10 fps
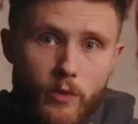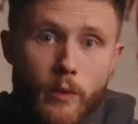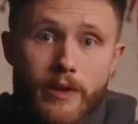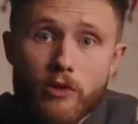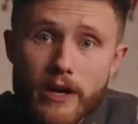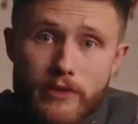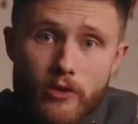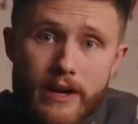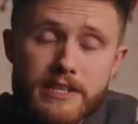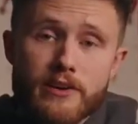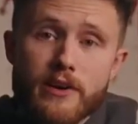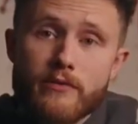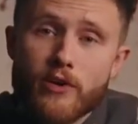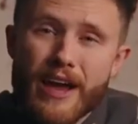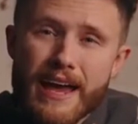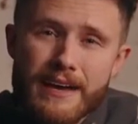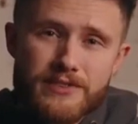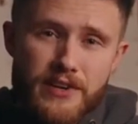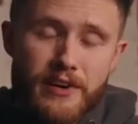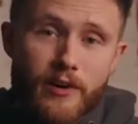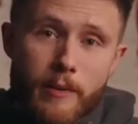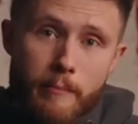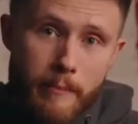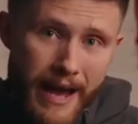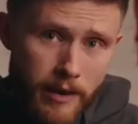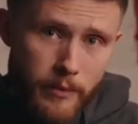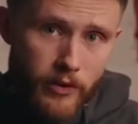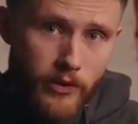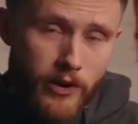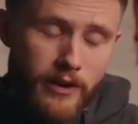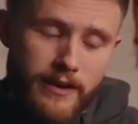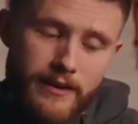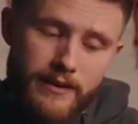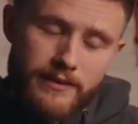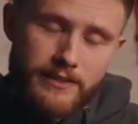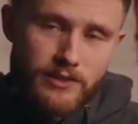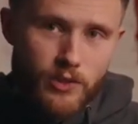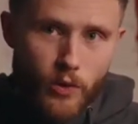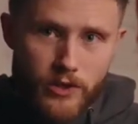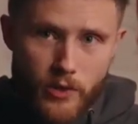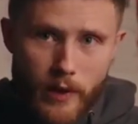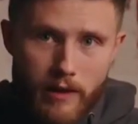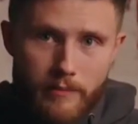when we look at the criteria for a S-tier back builder, it doesn't score too well.